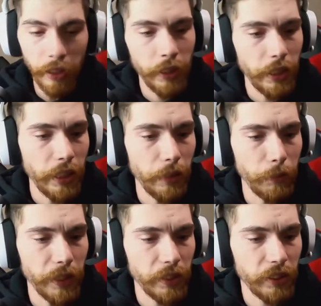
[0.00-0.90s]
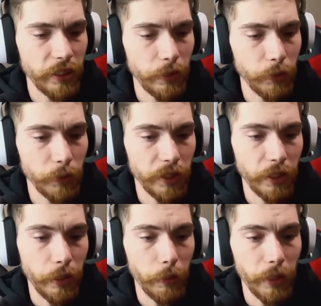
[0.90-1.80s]
But this comes with
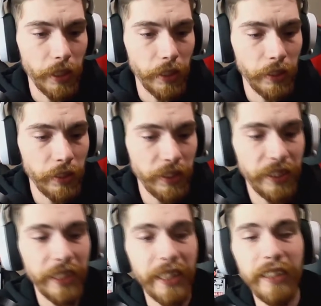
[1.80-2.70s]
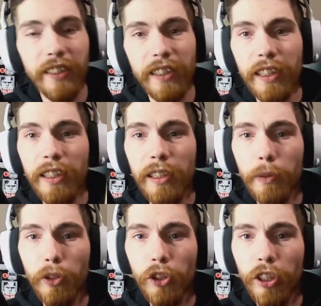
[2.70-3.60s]
some Stickies
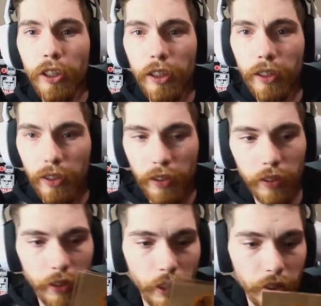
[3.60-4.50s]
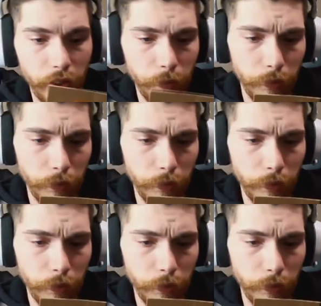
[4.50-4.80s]
EWG hooks. Awesome.